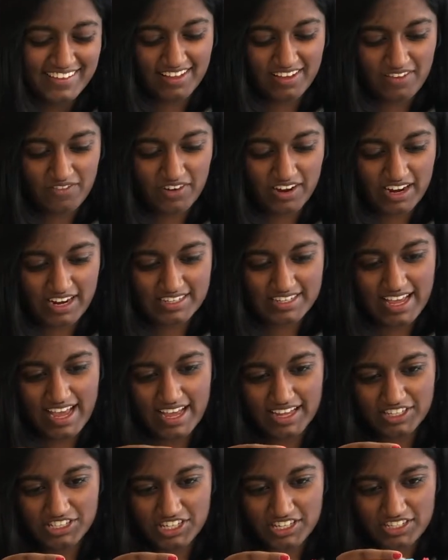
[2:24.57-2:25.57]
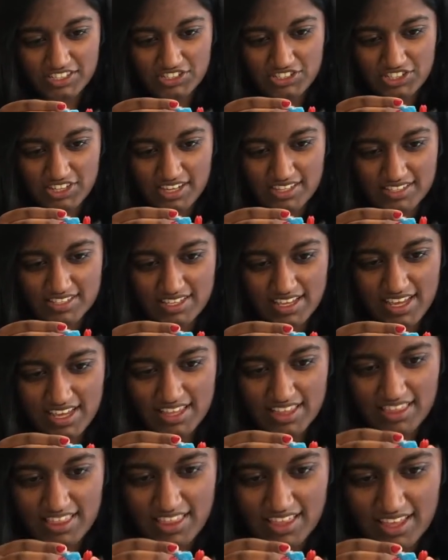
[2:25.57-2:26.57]
We're going to attach it just
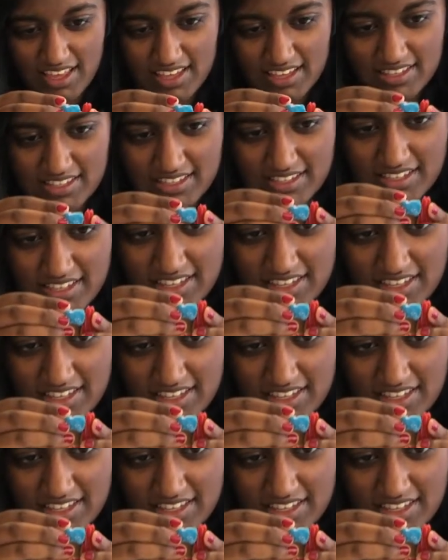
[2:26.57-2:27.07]
like this